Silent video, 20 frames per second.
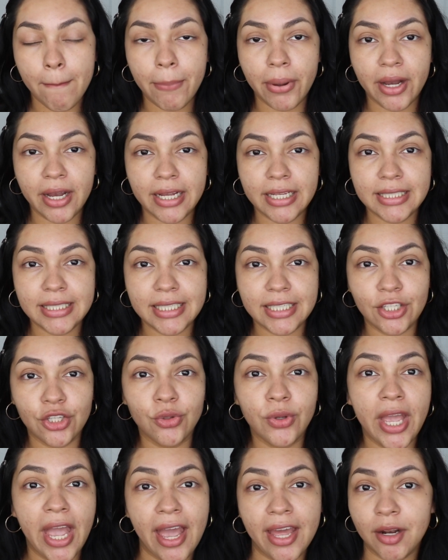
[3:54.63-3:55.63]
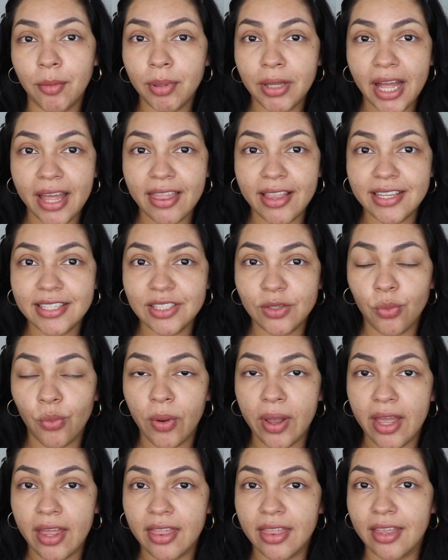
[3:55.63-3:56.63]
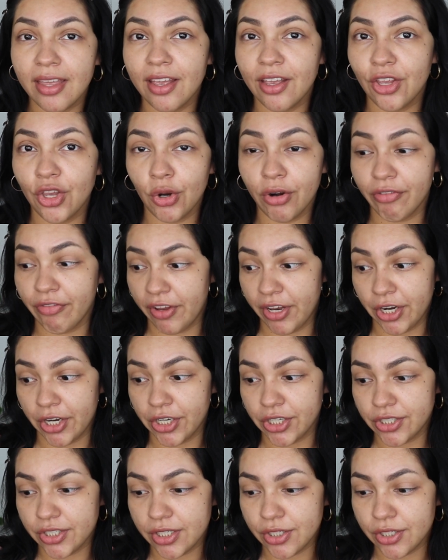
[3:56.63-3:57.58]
but you can apply this with your fingers.